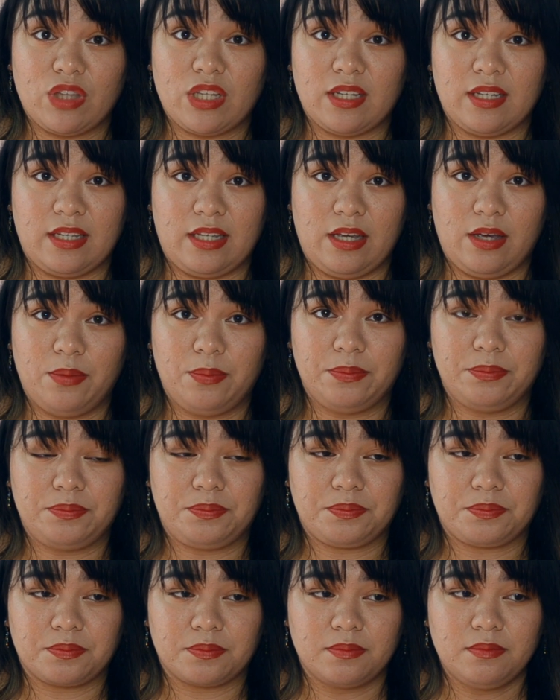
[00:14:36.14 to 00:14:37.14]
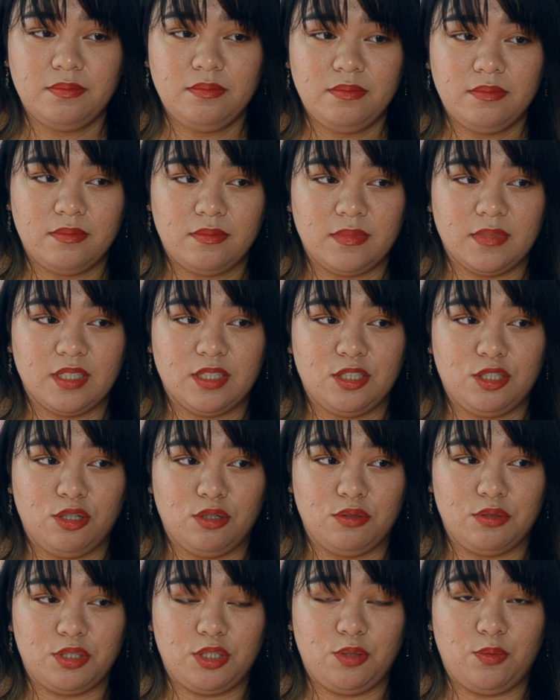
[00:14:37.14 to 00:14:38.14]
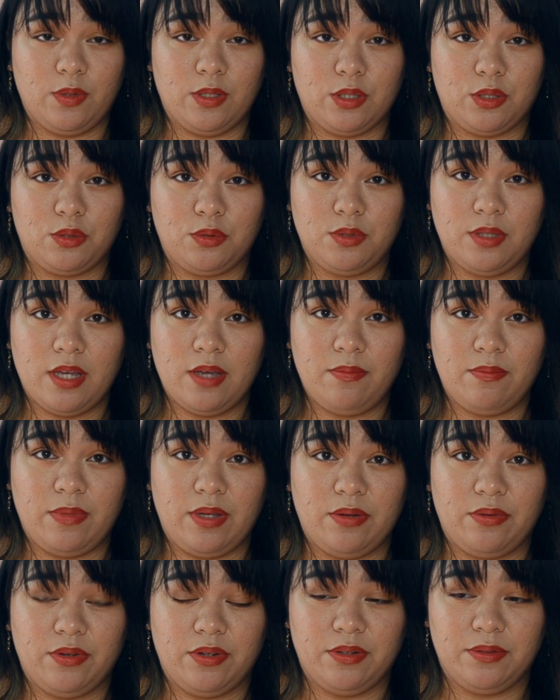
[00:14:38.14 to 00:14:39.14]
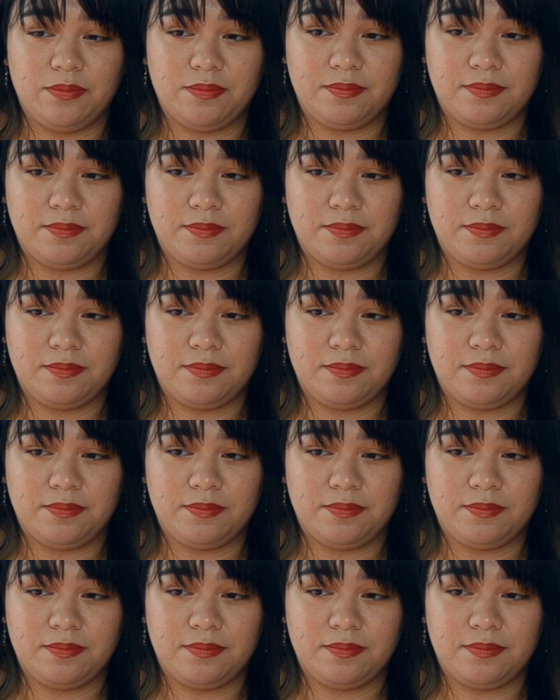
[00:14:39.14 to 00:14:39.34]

Yep. So she went through that mirror.